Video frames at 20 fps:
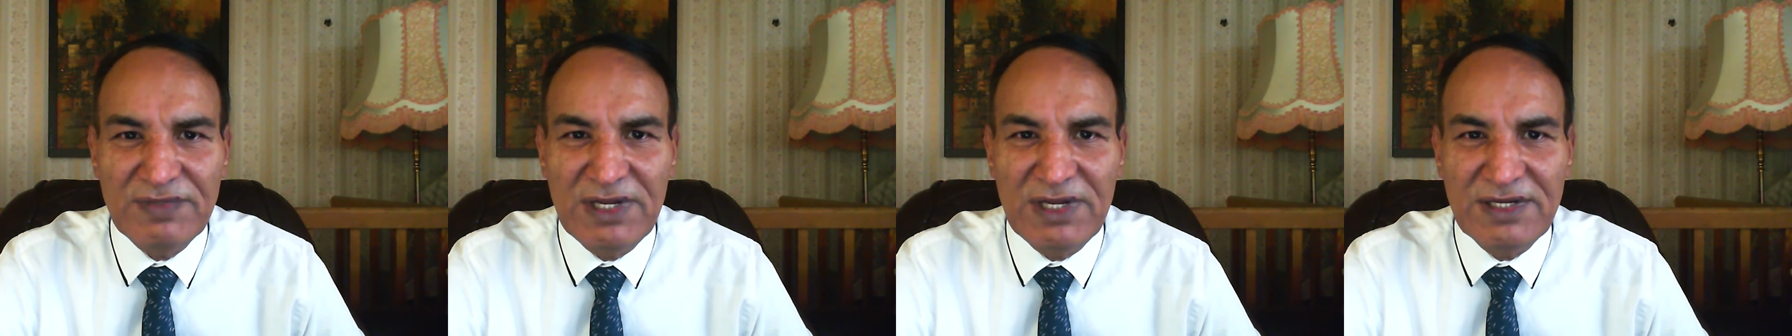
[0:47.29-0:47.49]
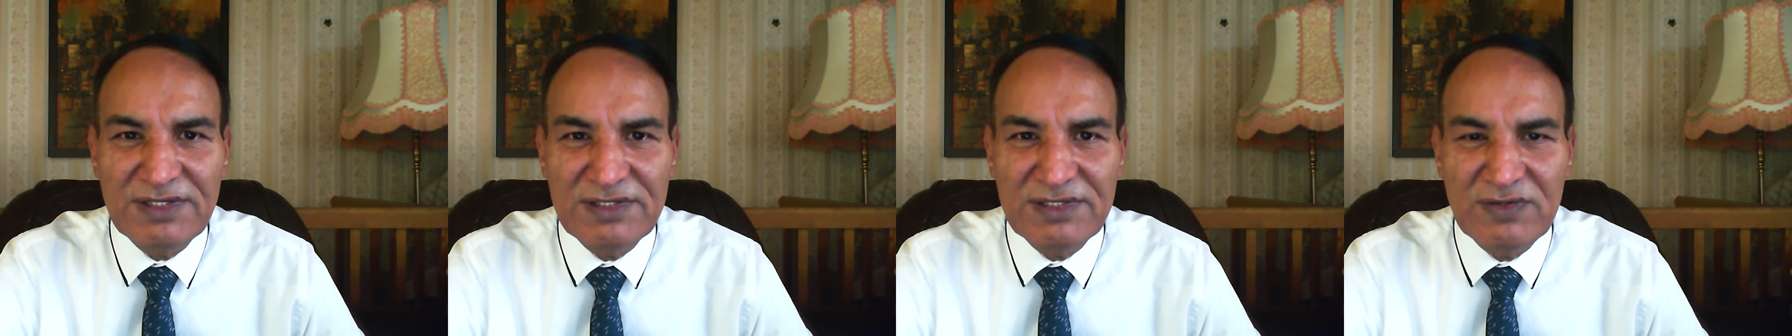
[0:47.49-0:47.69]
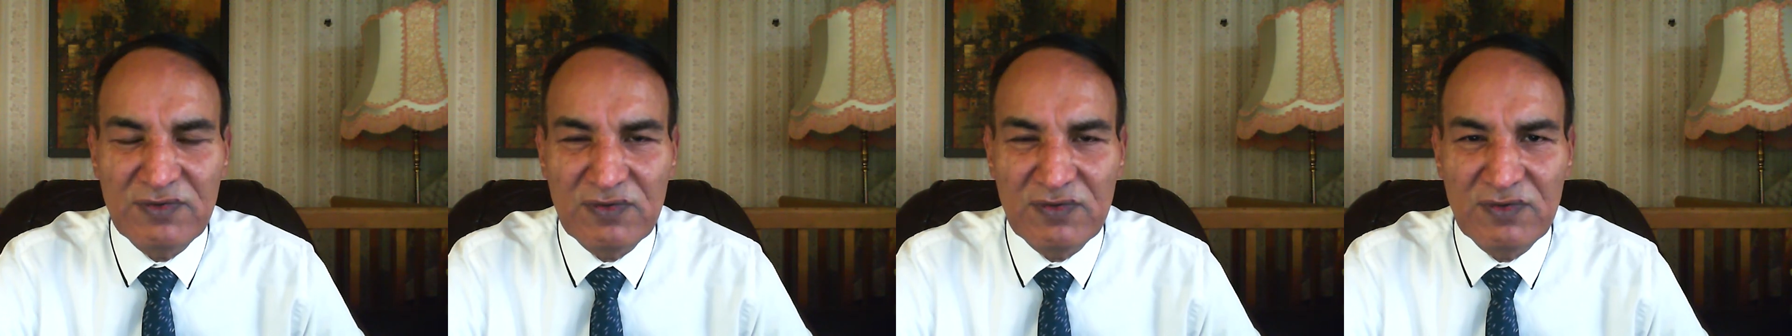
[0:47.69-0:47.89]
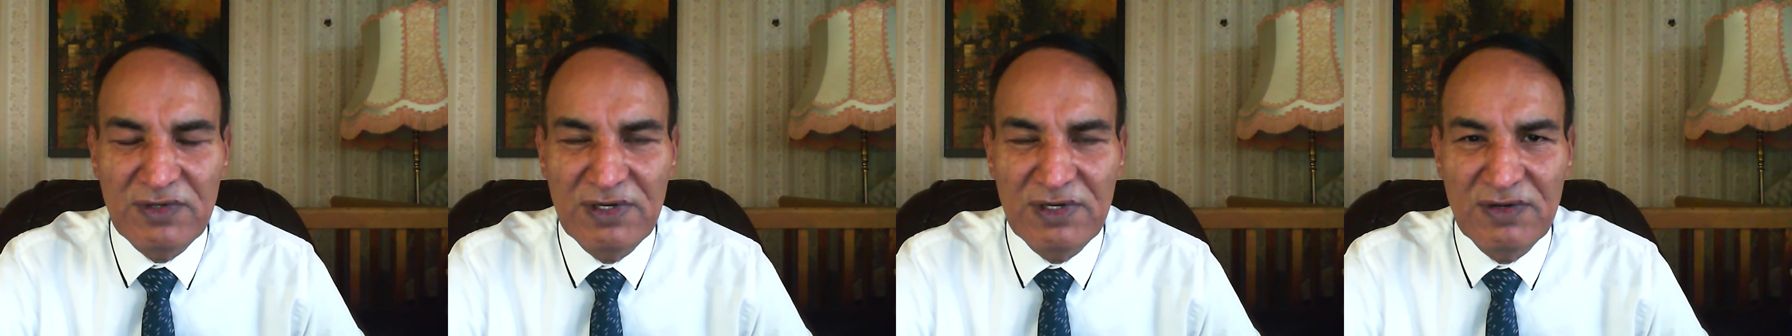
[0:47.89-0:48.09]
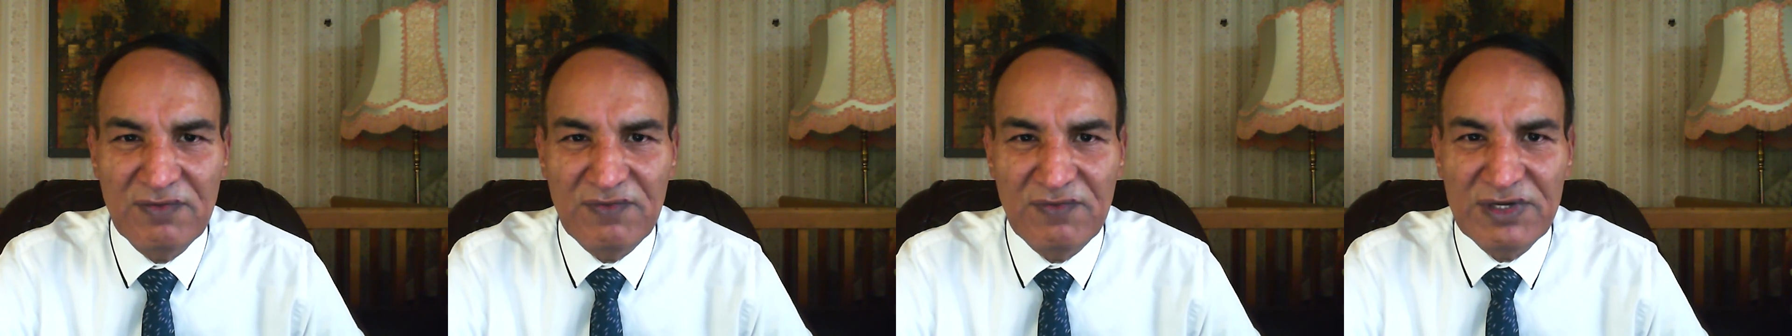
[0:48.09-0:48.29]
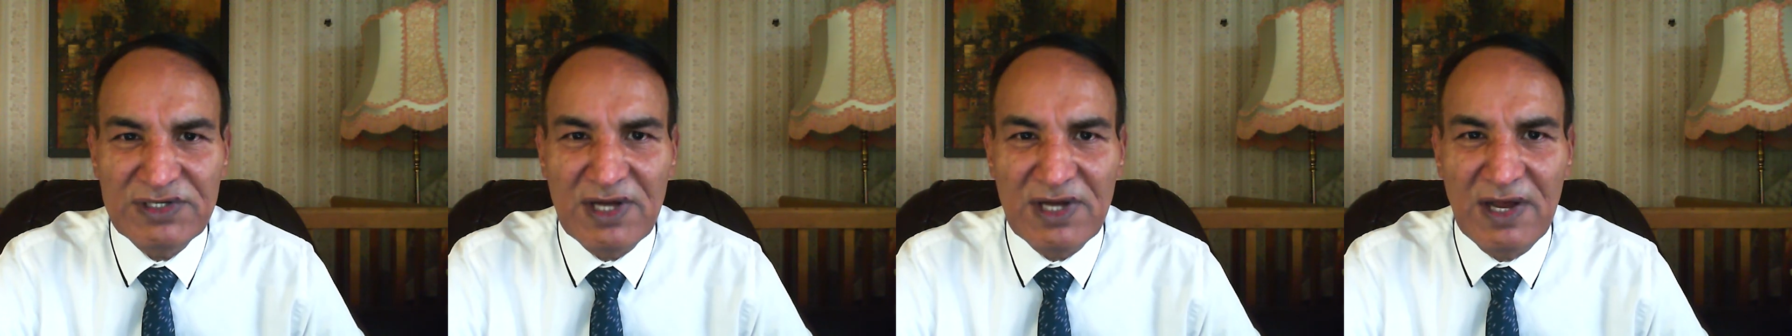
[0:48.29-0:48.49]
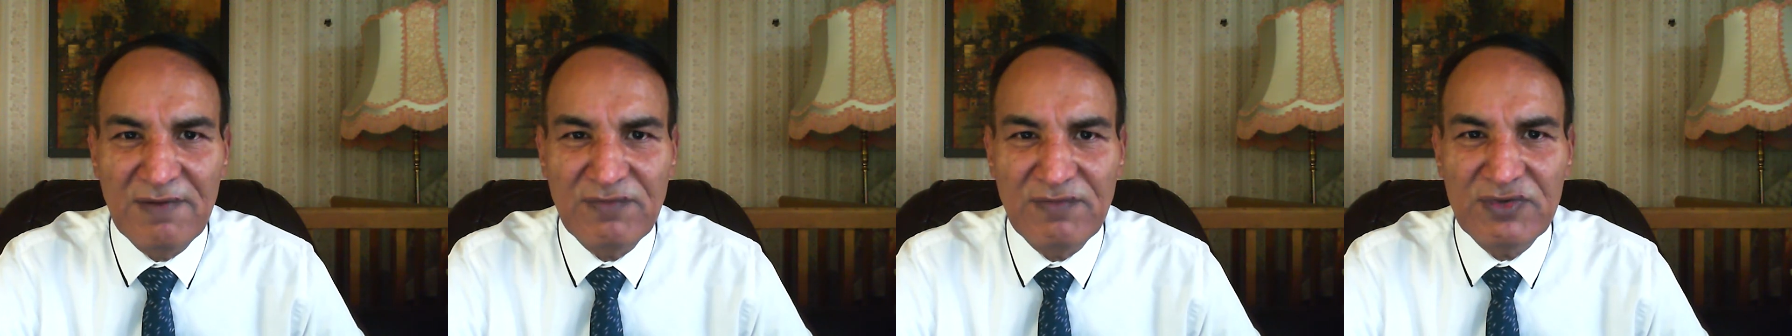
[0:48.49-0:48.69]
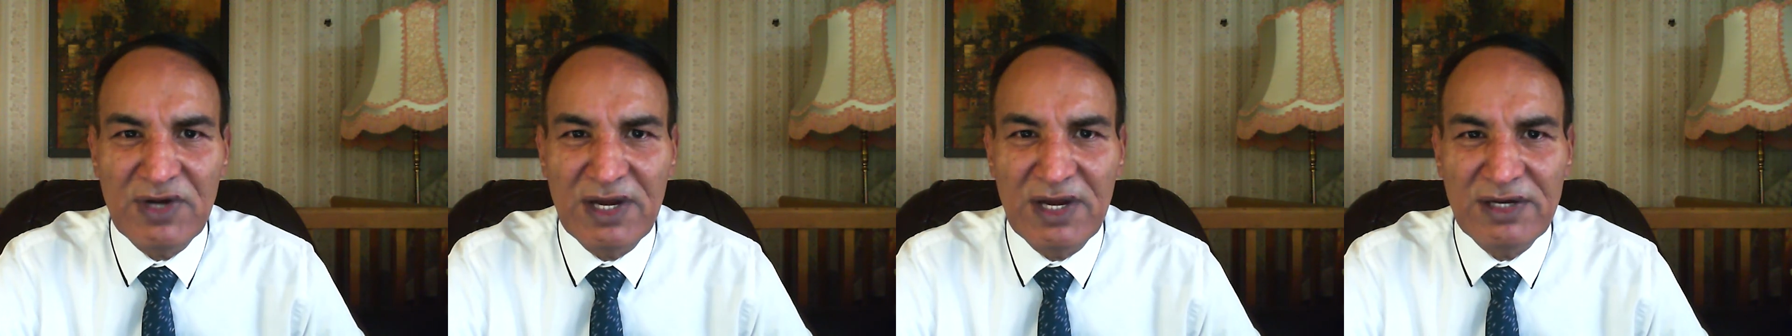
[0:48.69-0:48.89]
this rule, which
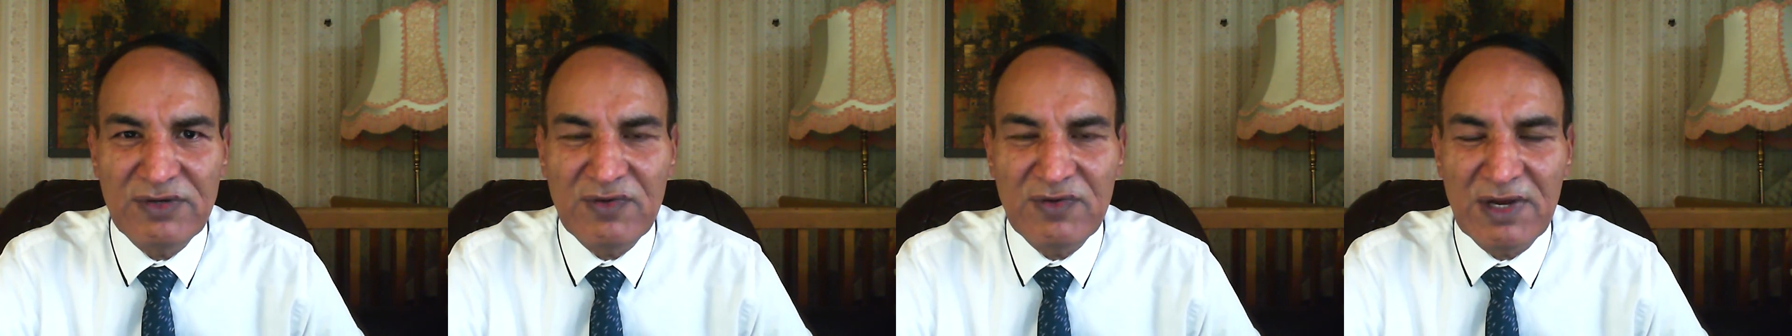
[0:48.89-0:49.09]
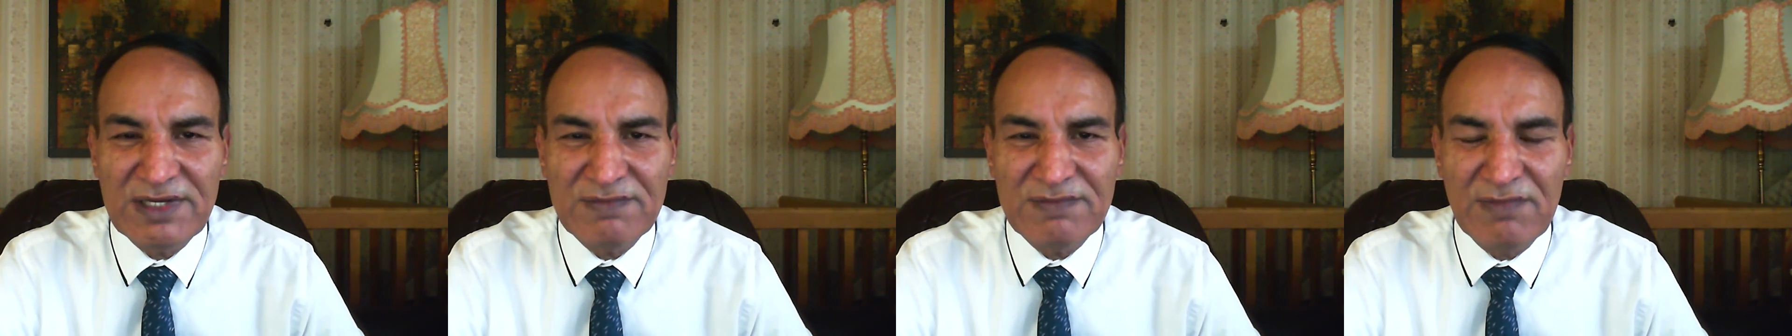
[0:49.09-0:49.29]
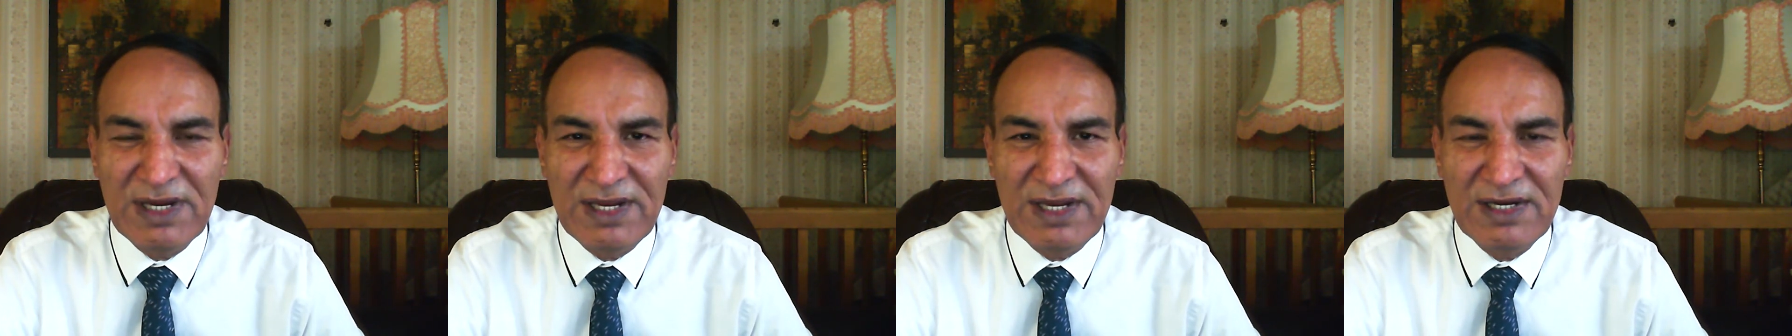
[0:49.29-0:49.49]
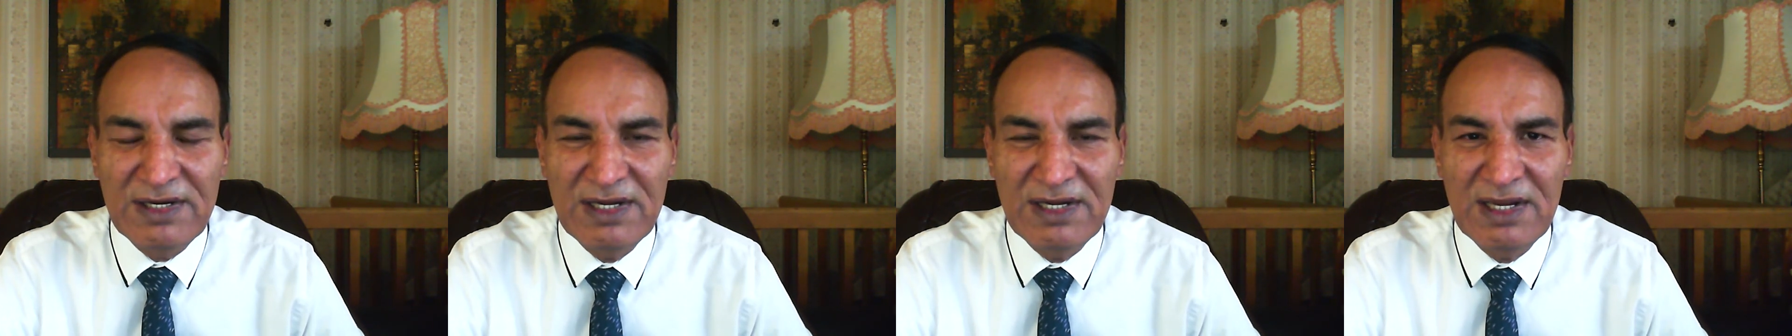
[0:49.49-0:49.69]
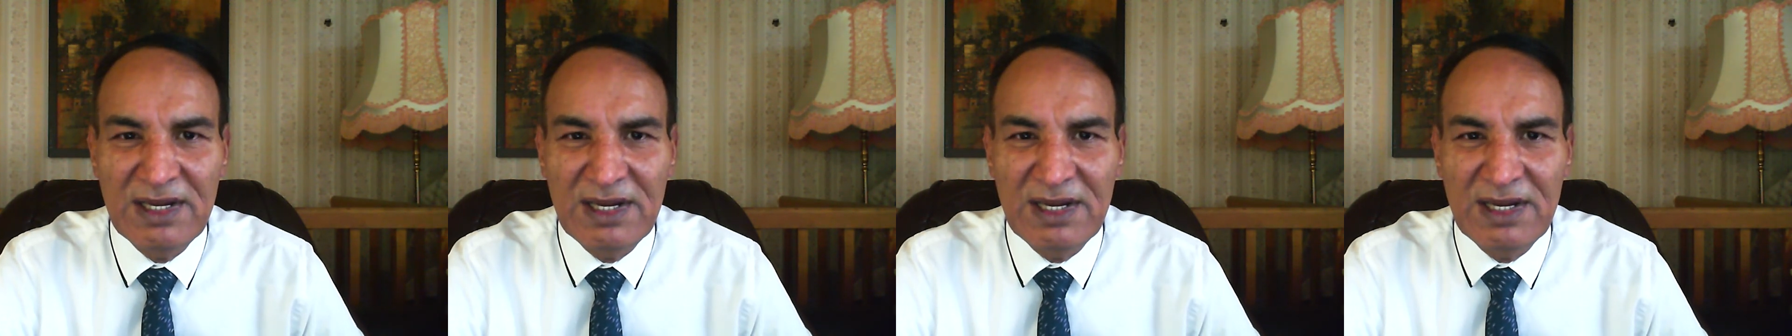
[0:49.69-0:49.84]
I'm trying to explain,